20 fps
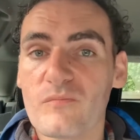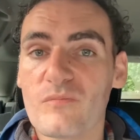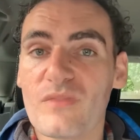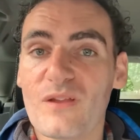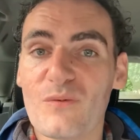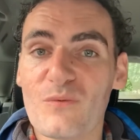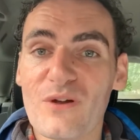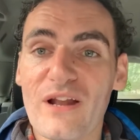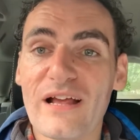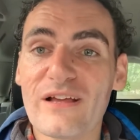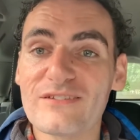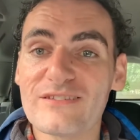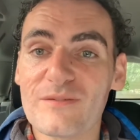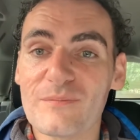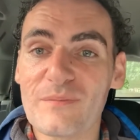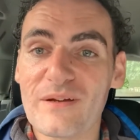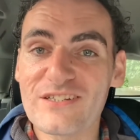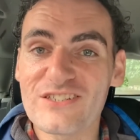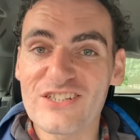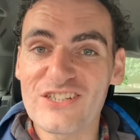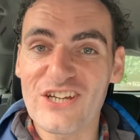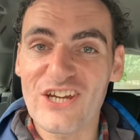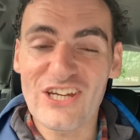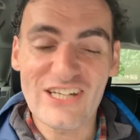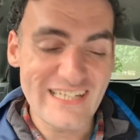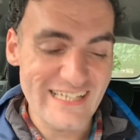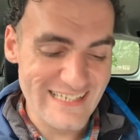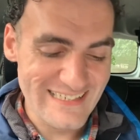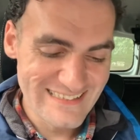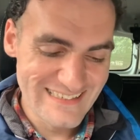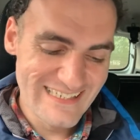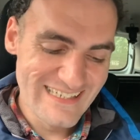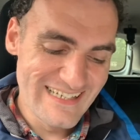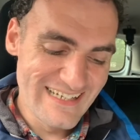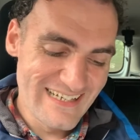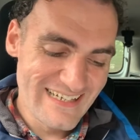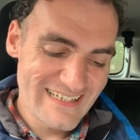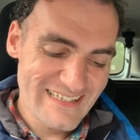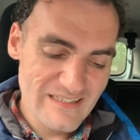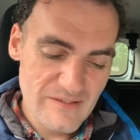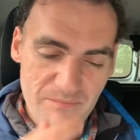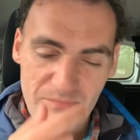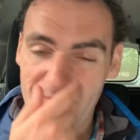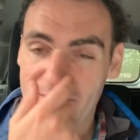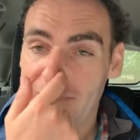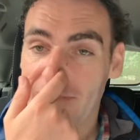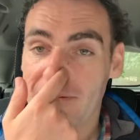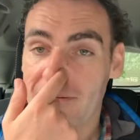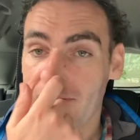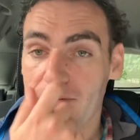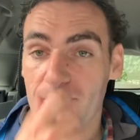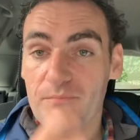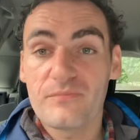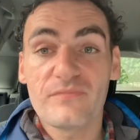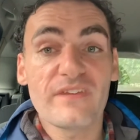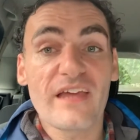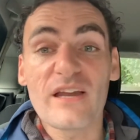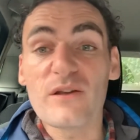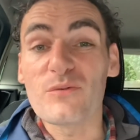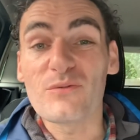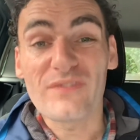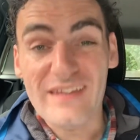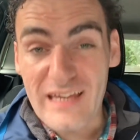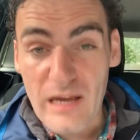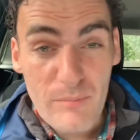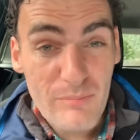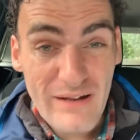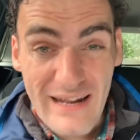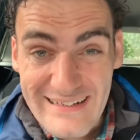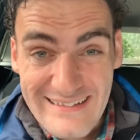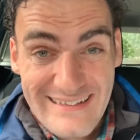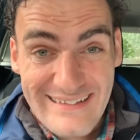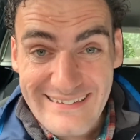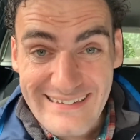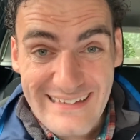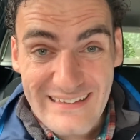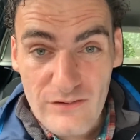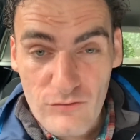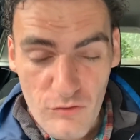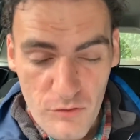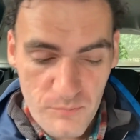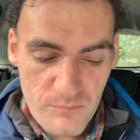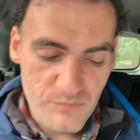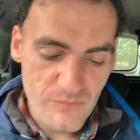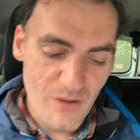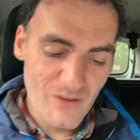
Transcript: What I was just mentioning earlier. Anyone think I planned these things through?